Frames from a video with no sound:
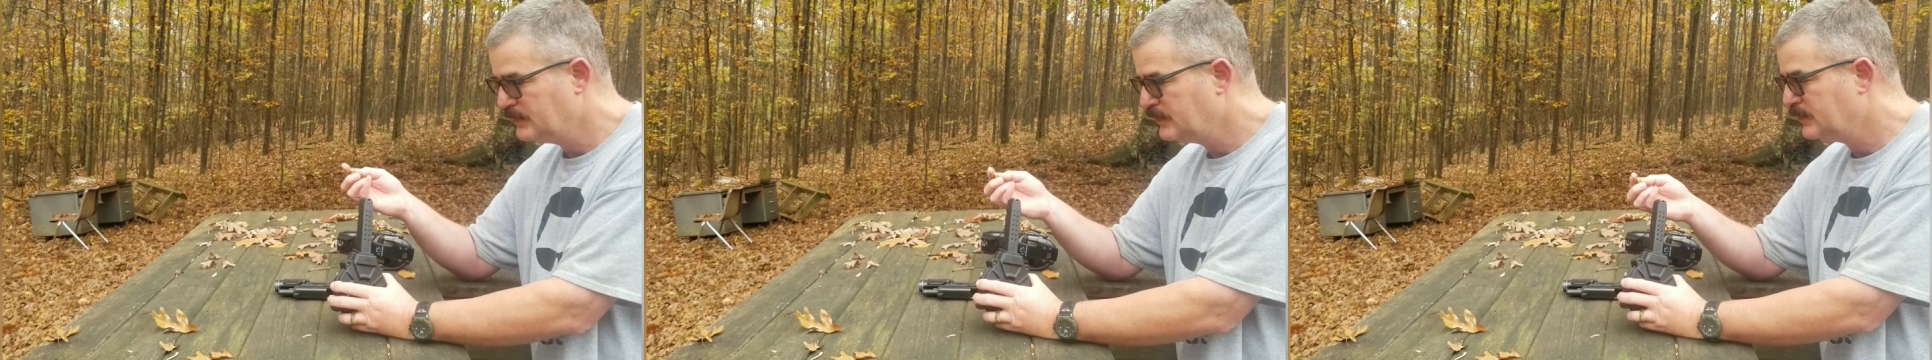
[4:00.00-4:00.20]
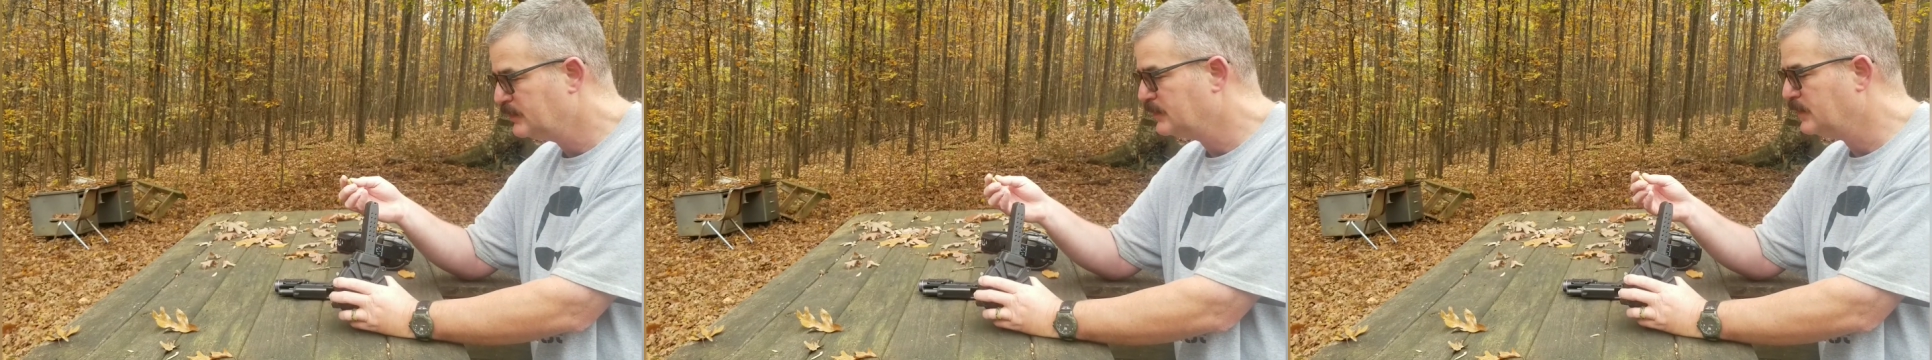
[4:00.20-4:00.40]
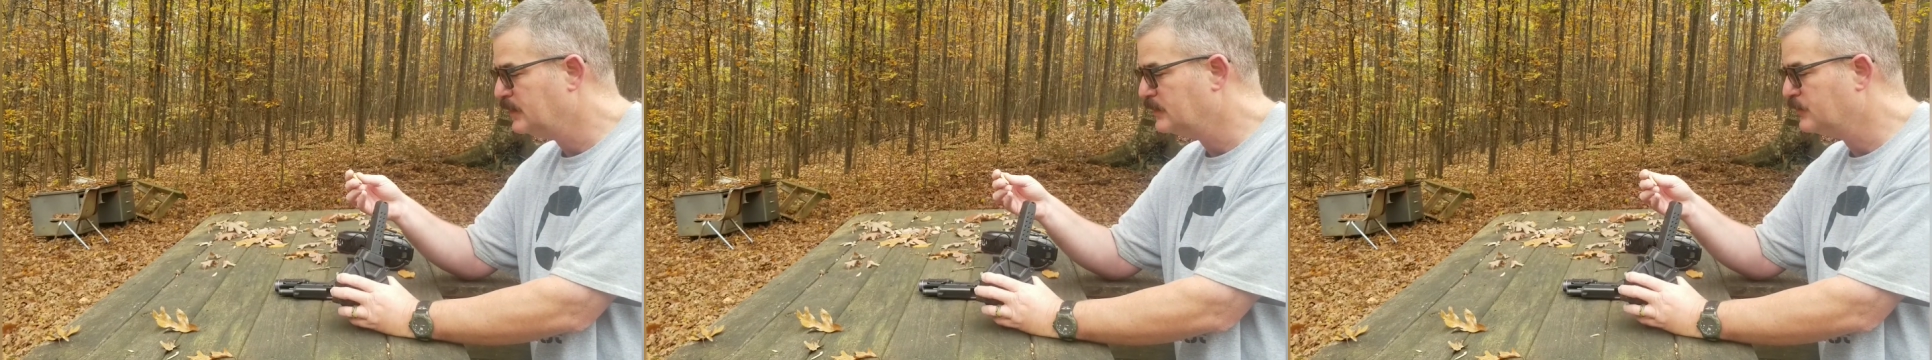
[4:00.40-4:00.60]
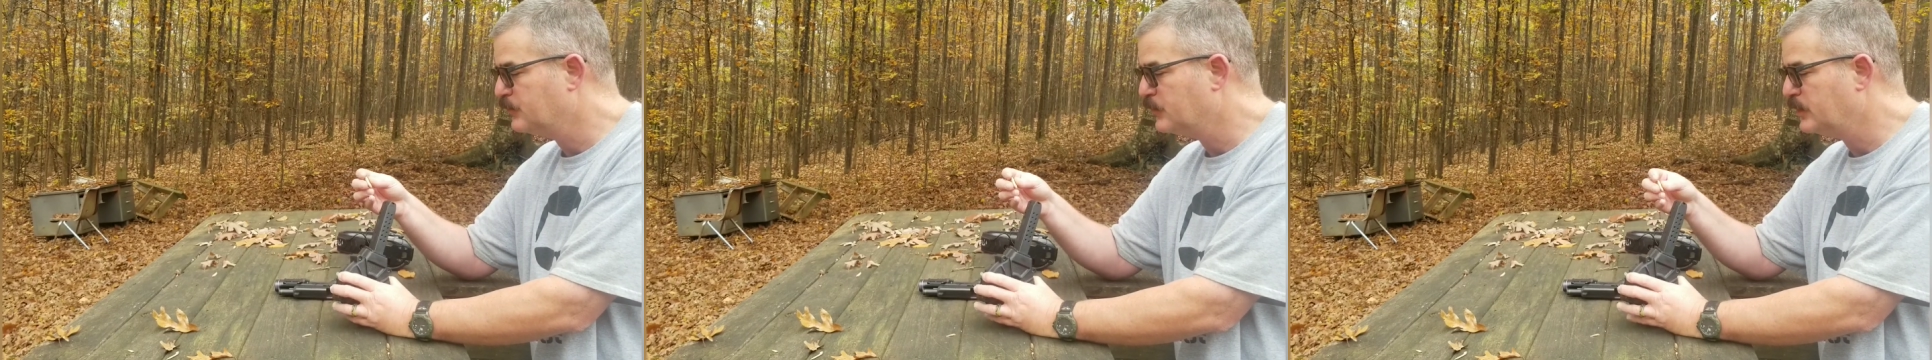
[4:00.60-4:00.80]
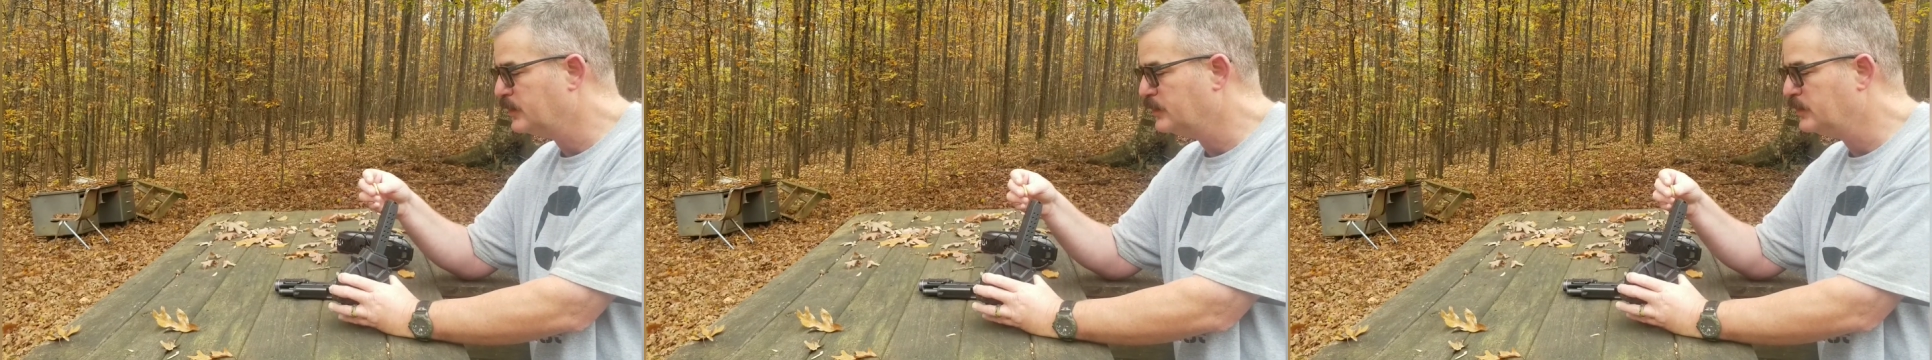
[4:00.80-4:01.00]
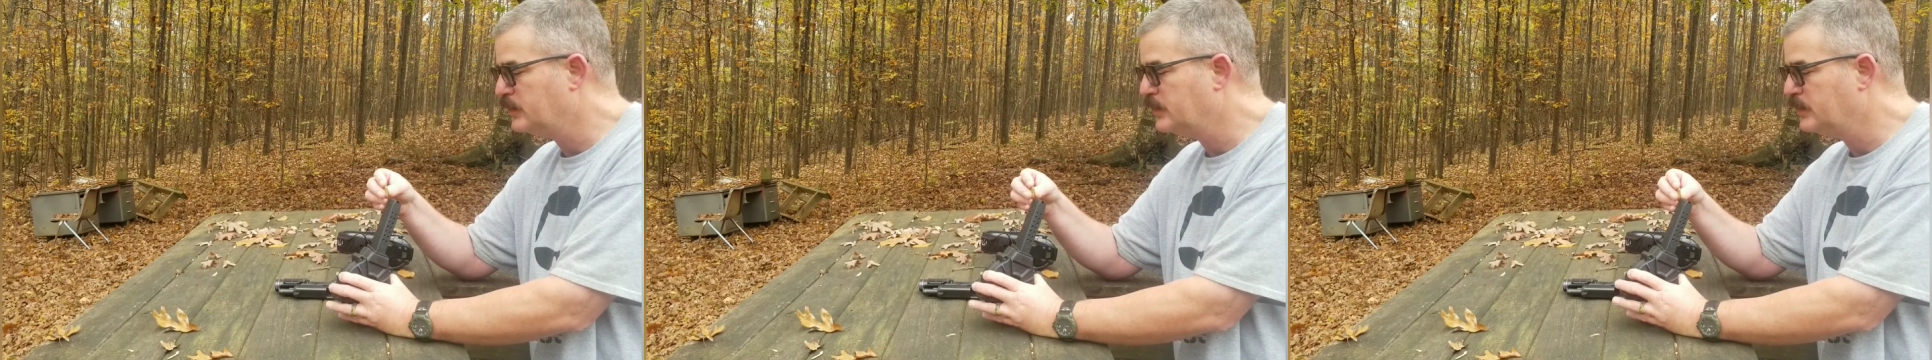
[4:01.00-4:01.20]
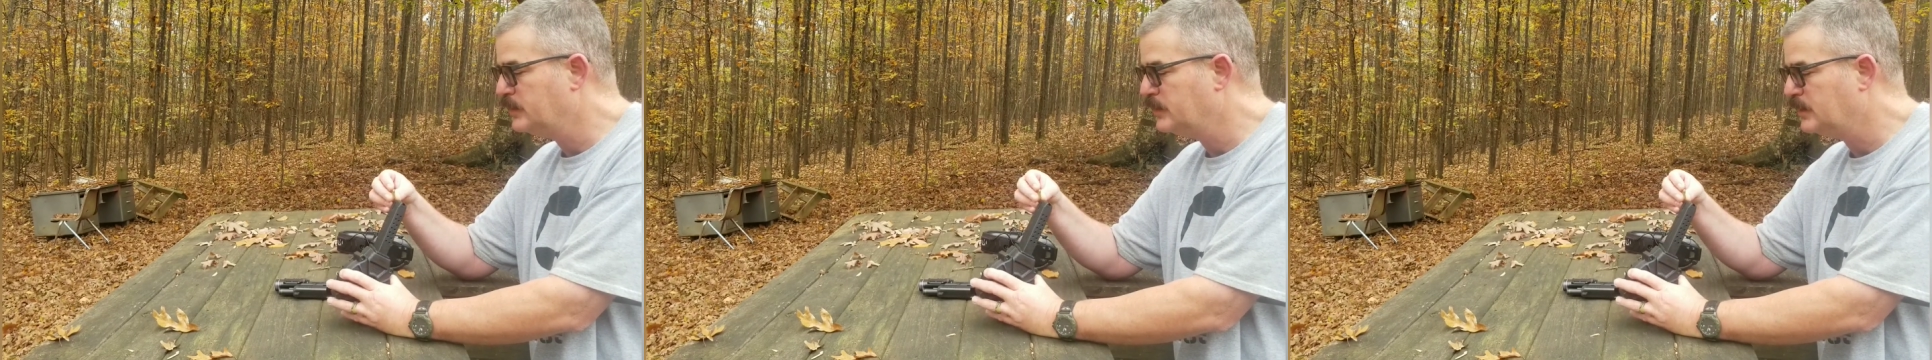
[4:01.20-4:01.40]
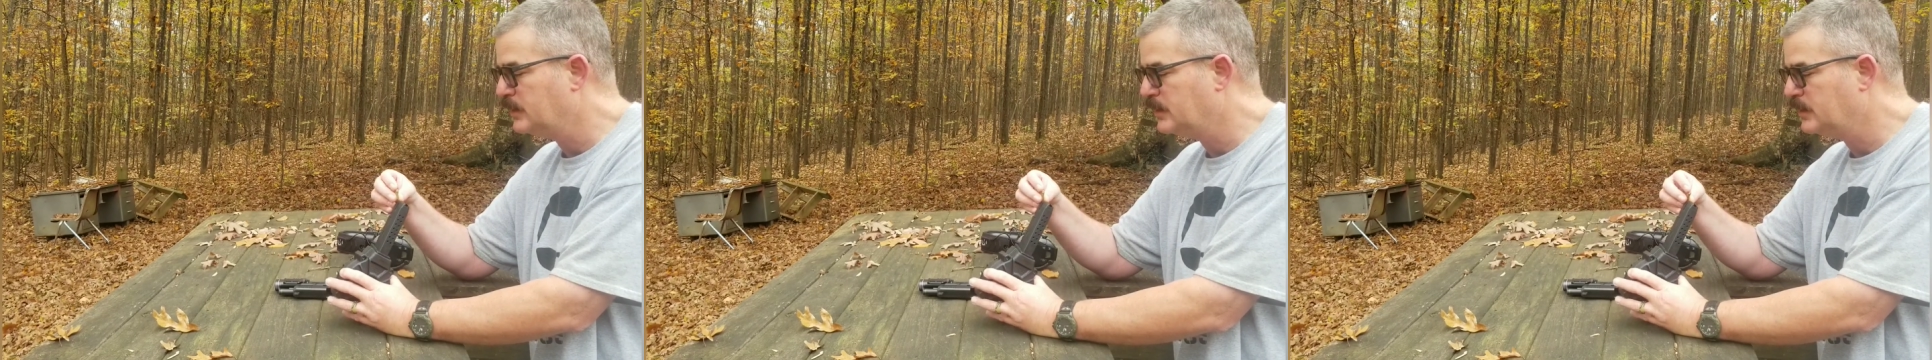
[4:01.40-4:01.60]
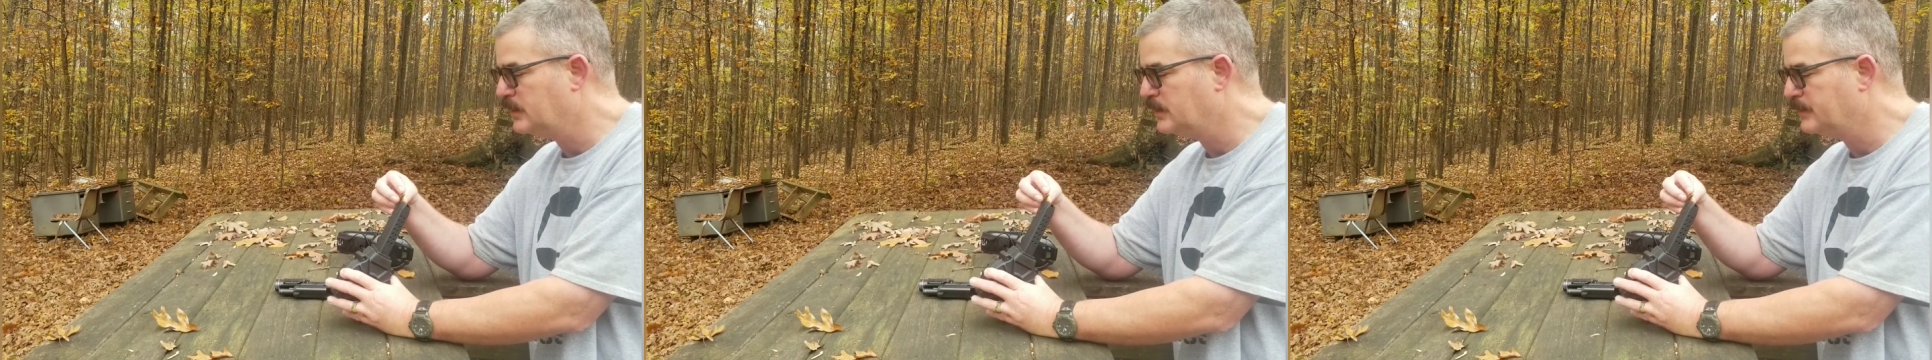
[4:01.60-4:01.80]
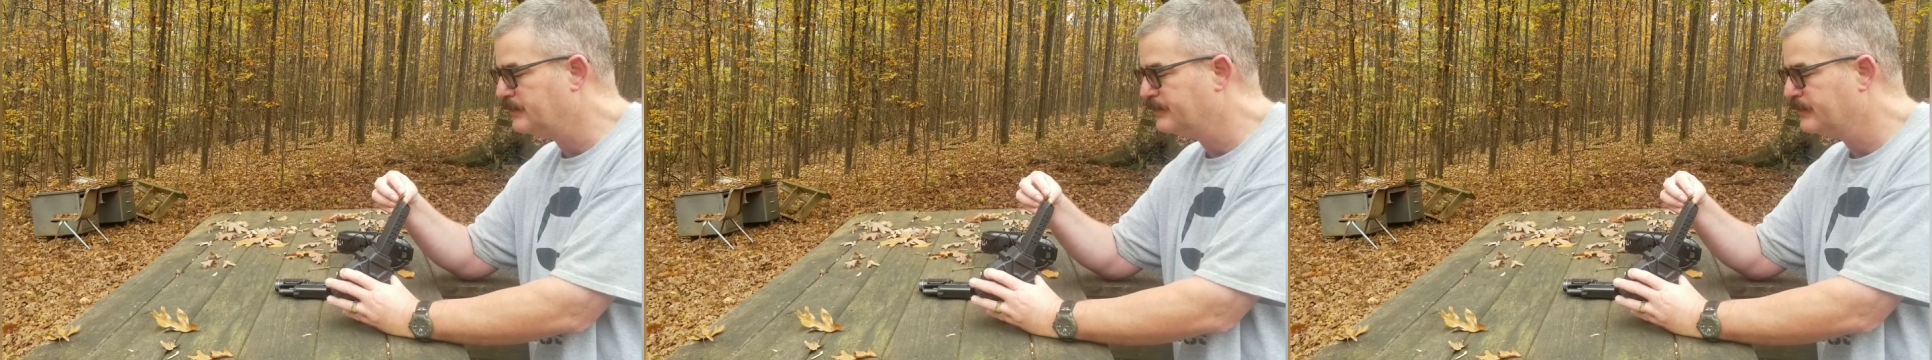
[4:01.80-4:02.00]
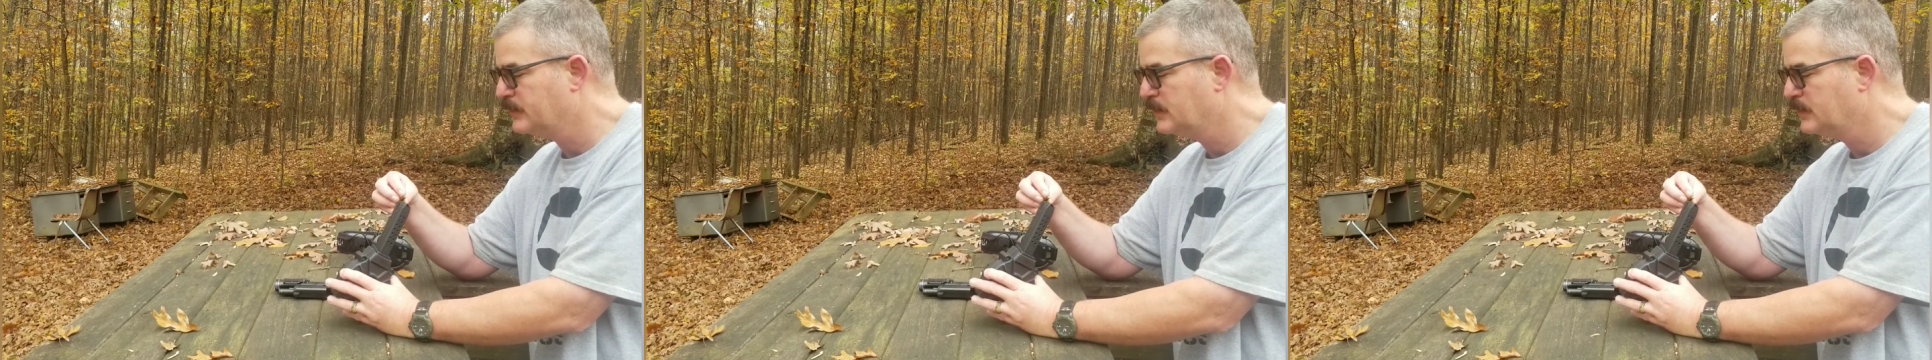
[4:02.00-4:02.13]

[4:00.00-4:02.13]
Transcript: is pretty good. Of